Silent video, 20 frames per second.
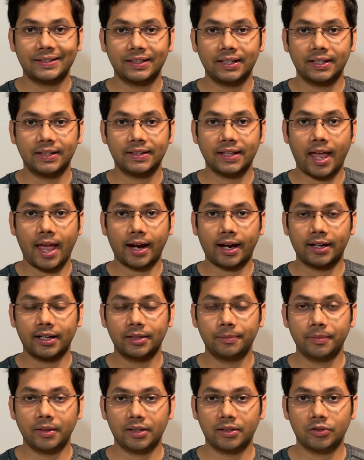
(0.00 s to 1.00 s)
is
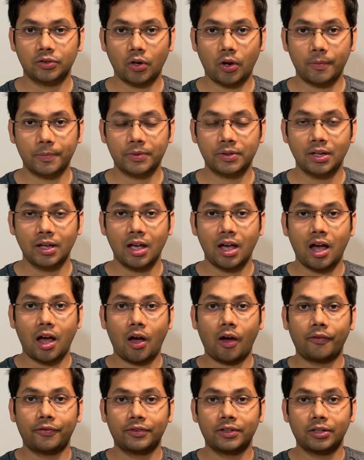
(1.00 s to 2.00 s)
academic jobs.
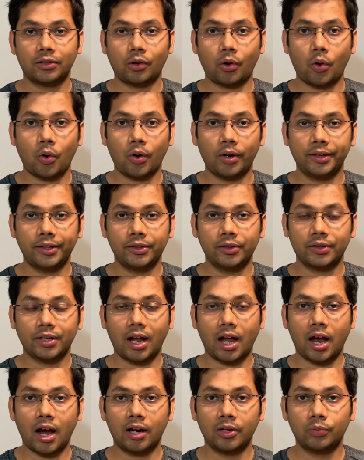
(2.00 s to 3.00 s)
After all your
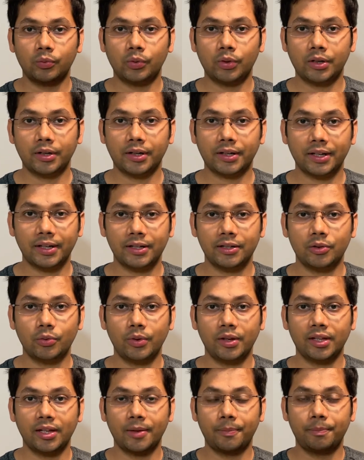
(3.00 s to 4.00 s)
hard work in
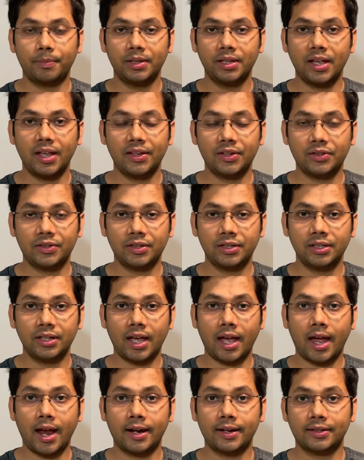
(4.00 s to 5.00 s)
doing a PhD
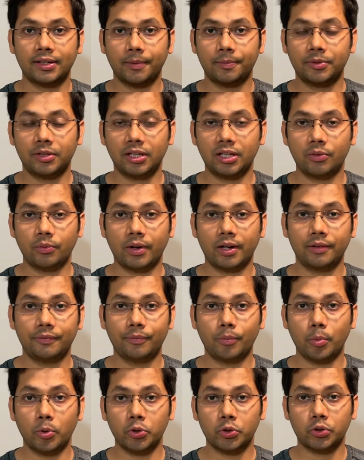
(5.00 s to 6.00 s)
and subsequent
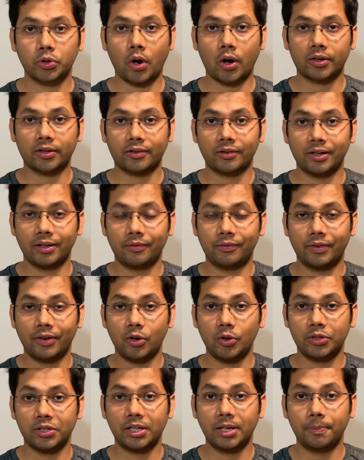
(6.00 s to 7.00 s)
postdoctoral
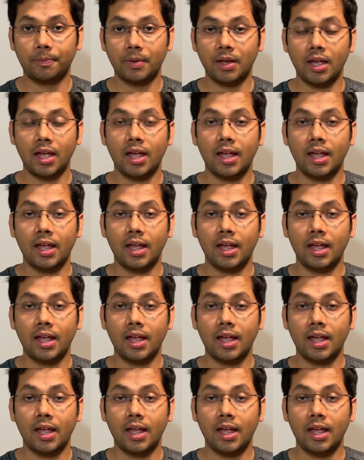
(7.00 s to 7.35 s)
fellowship,